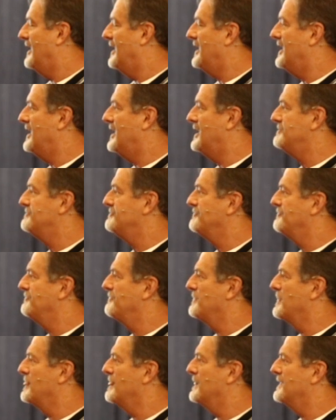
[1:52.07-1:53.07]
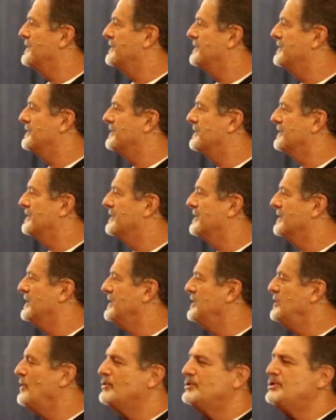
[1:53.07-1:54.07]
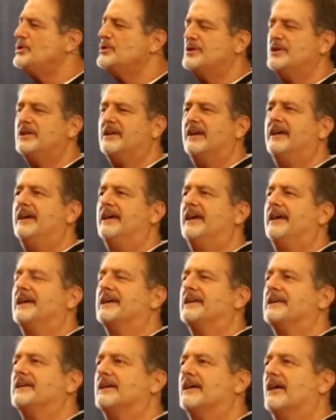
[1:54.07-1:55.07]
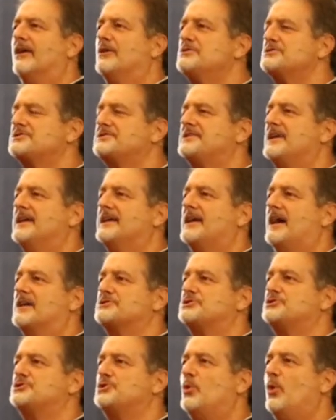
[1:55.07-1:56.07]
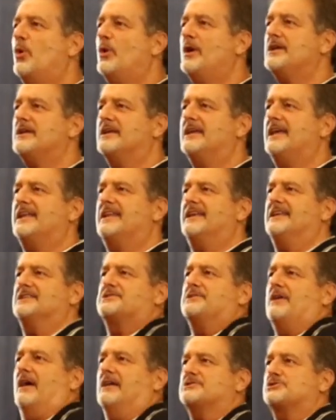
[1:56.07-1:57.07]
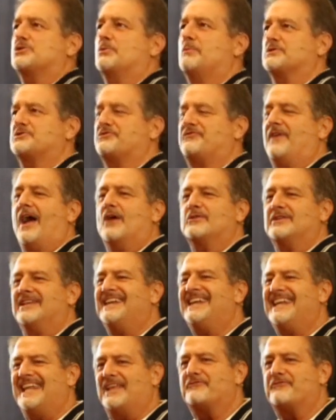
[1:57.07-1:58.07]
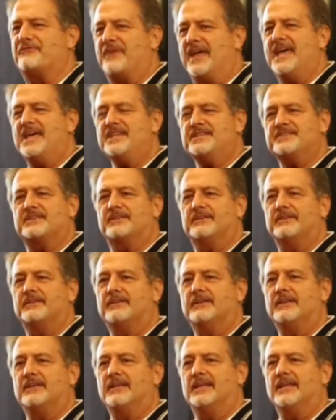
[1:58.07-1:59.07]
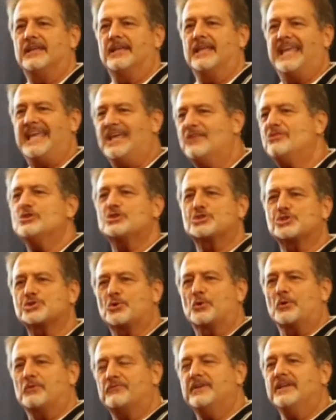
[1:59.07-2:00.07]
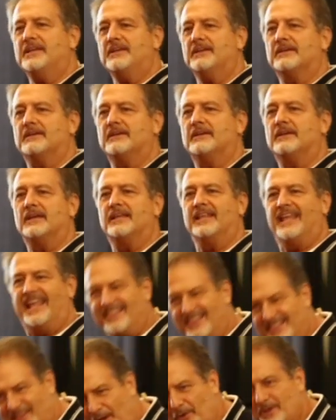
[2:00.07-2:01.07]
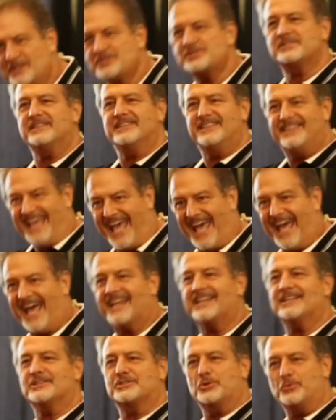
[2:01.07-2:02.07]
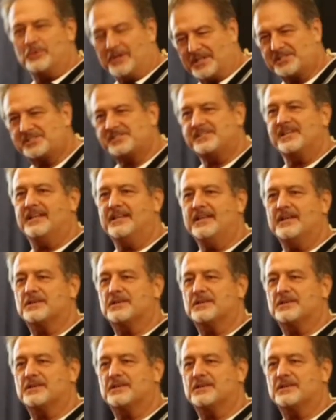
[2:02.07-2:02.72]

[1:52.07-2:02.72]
And, you know, you understand, guys, joy is not so much found in an event, in the serving. There is that to an extent,